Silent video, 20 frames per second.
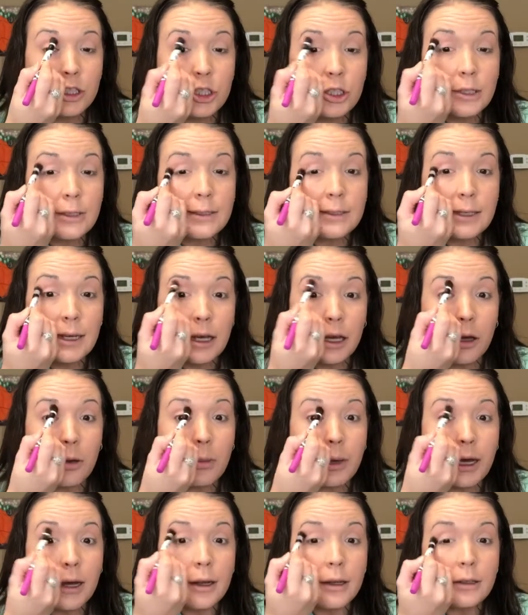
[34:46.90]
as you can tell
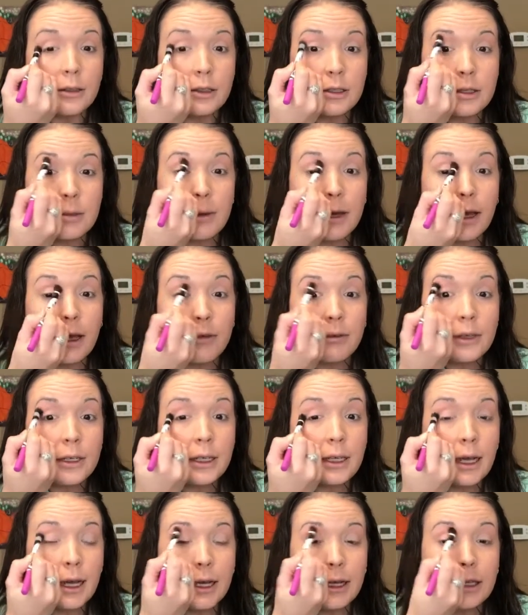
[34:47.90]
by just about
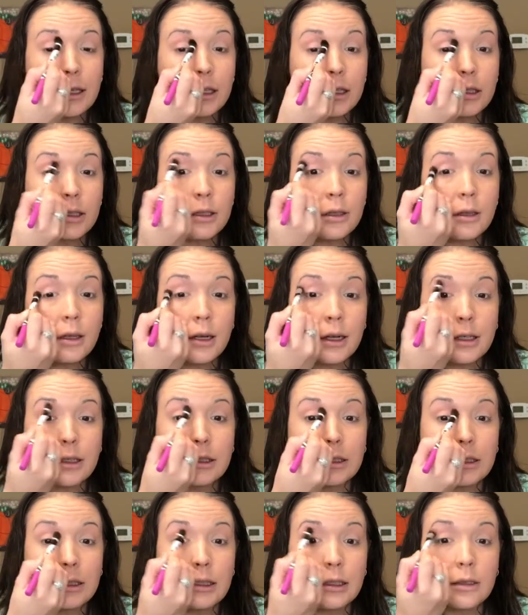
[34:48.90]
every eye color that I
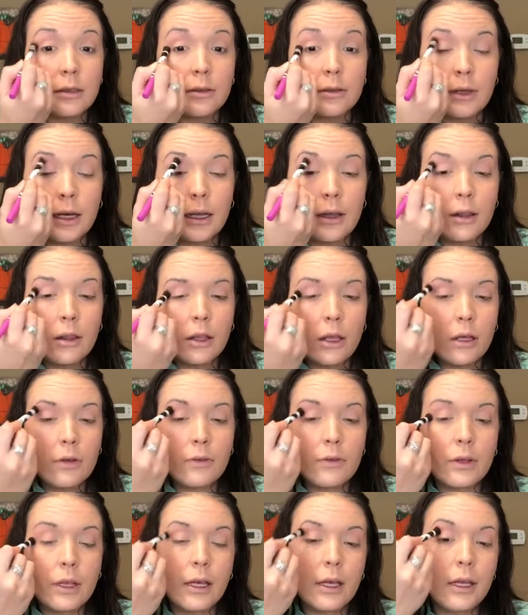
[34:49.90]
do. I
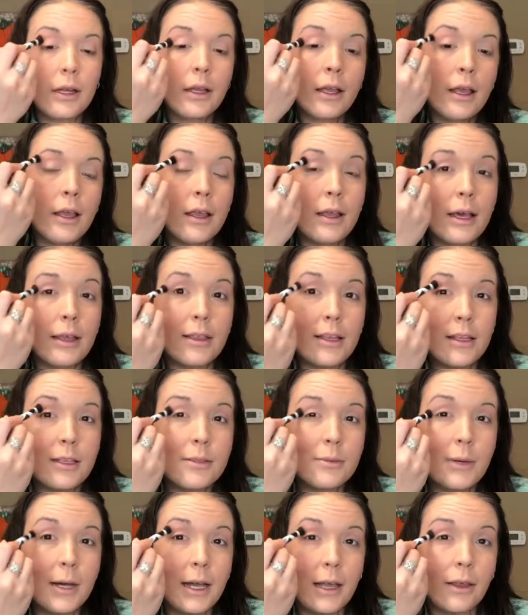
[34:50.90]
that. I think
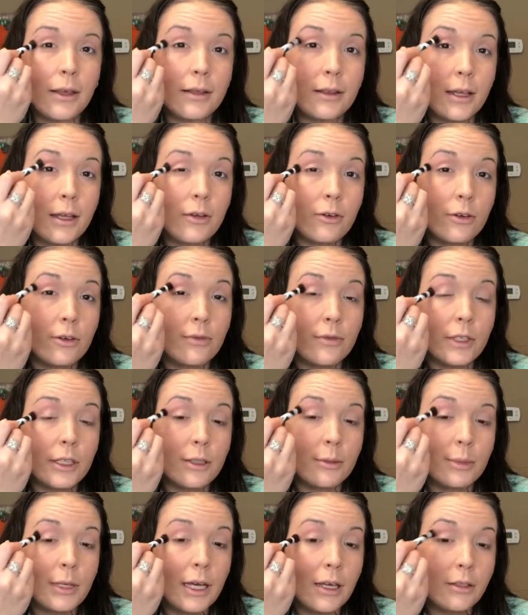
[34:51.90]
that's why I like that
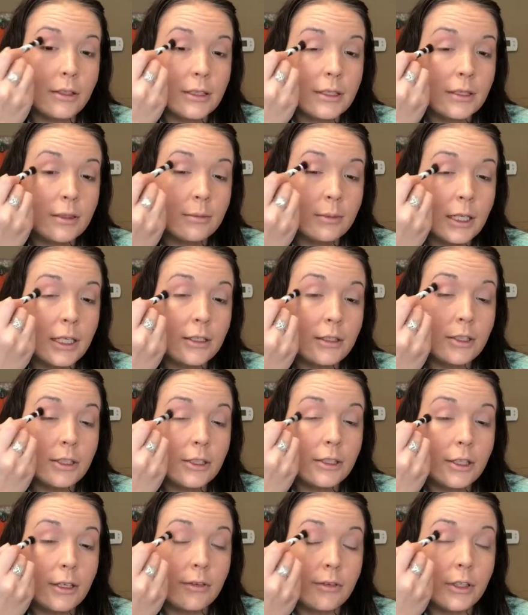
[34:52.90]
Norvina palette so much.
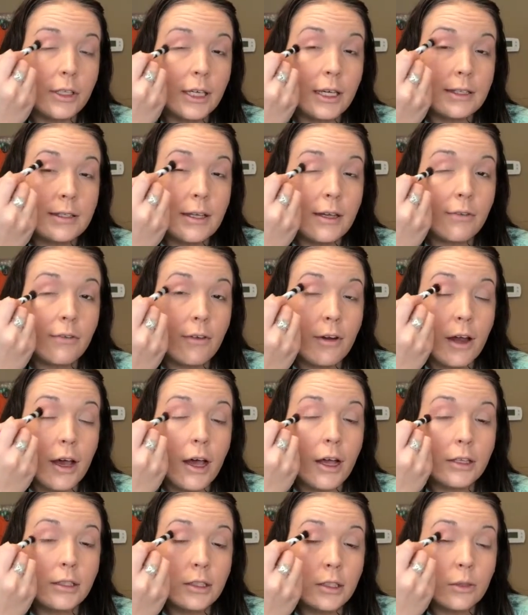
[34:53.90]
If you guys have
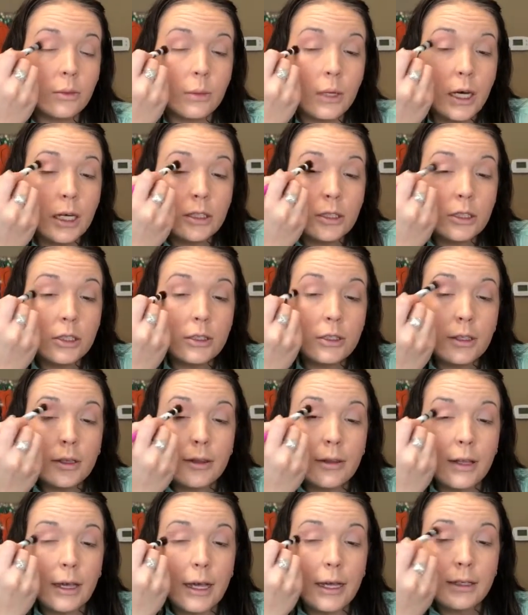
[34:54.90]
not watched
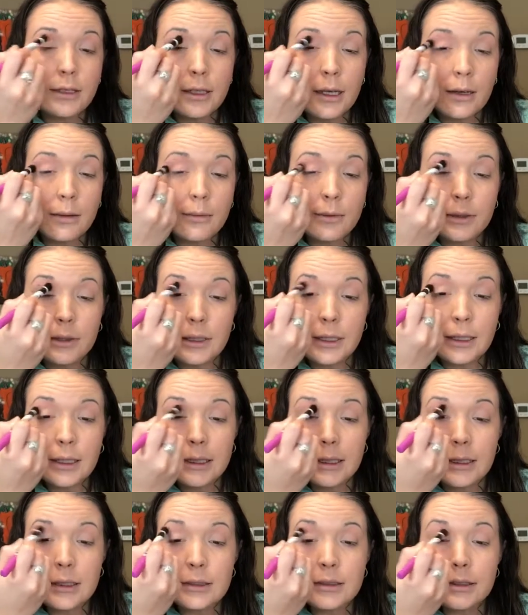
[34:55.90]
that, I will
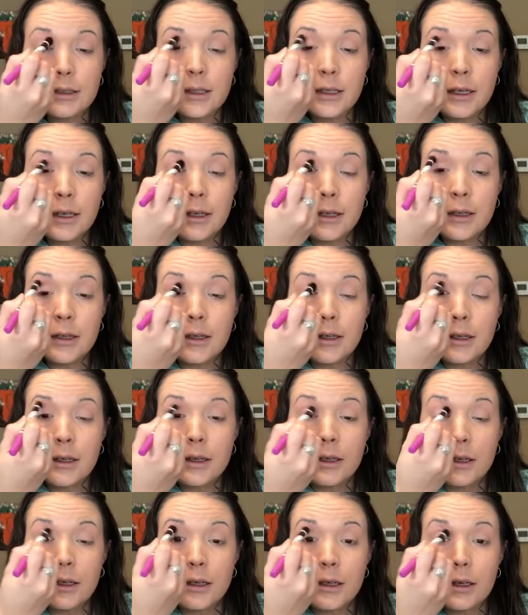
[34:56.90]
link it.
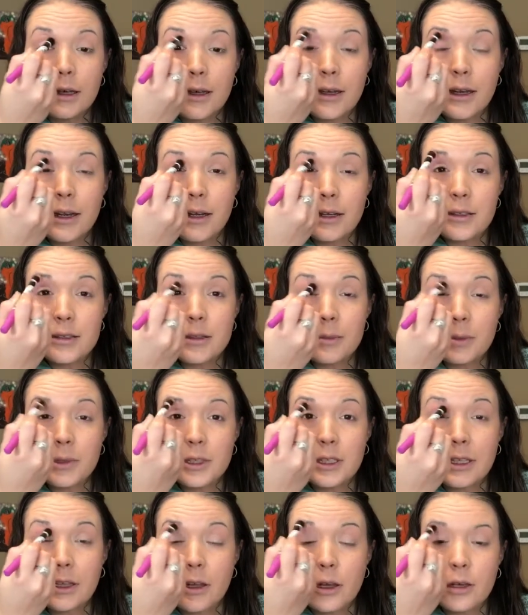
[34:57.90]
Uh, it is a
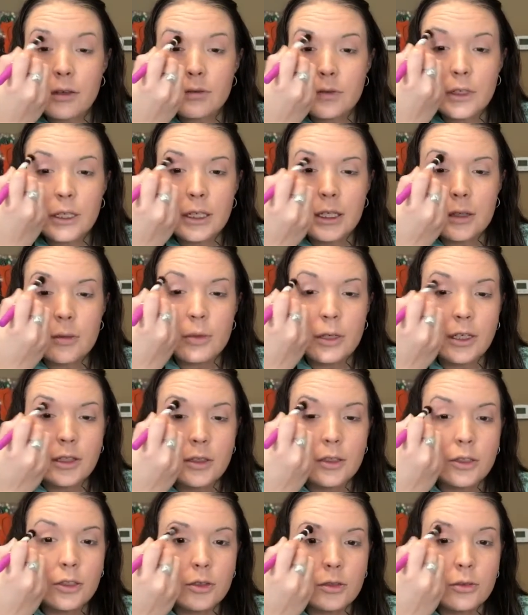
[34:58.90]
pretty long video, but I
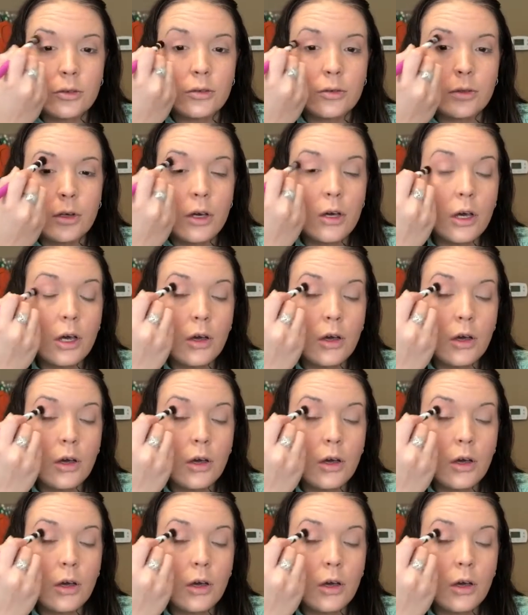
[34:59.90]
do